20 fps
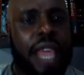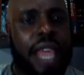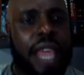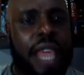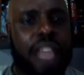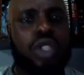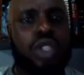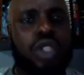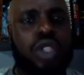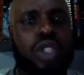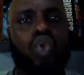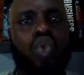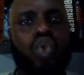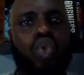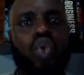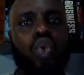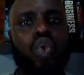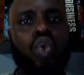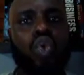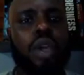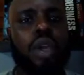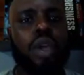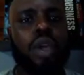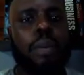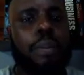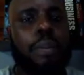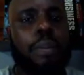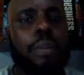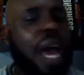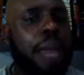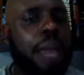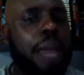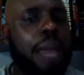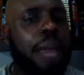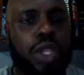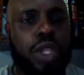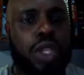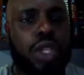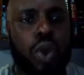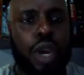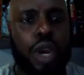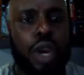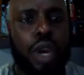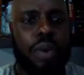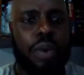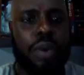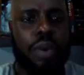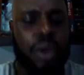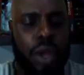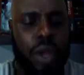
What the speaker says: get to buy Bitcoin.